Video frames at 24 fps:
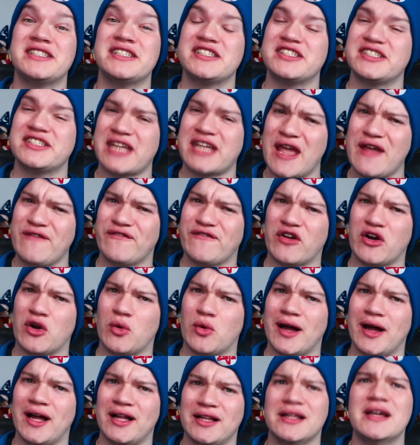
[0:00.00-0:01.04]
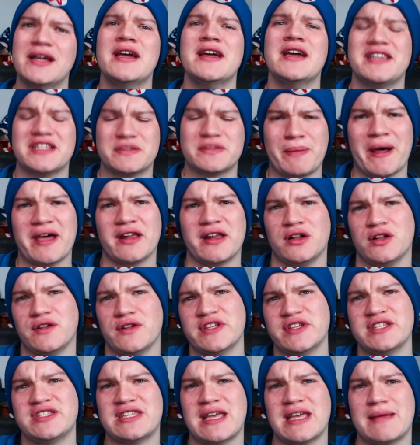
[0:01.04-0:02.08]
to stay for a while, despite all of
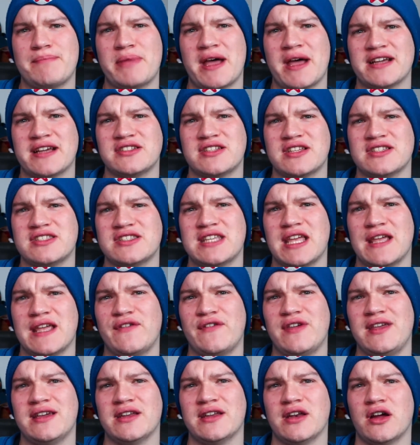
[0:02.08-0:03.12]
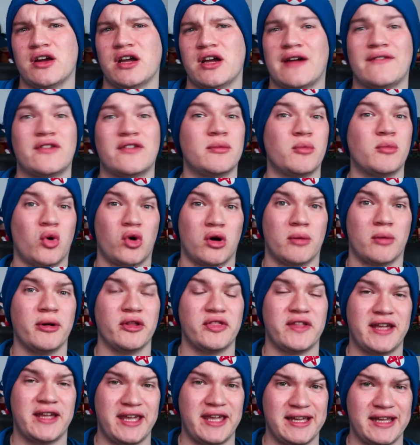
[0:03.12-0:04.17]
these setbacks, to see if he can uncover more about
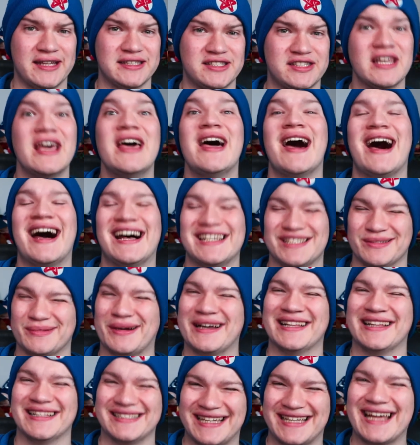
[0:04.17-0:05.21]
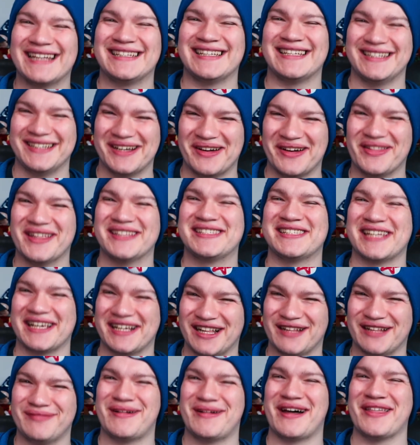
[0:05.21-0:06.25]
the case, as well as get to know the
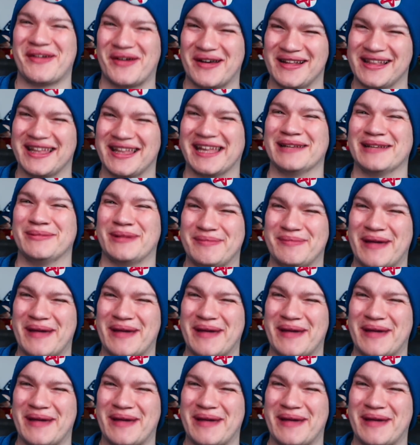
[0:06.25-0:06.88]
single mother a little bit